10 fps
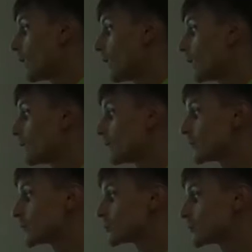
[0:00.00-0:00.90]
or
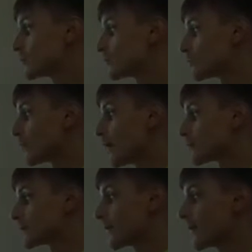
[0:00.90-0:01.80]
Windows
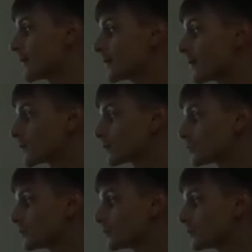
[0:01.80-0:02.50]
2008 R2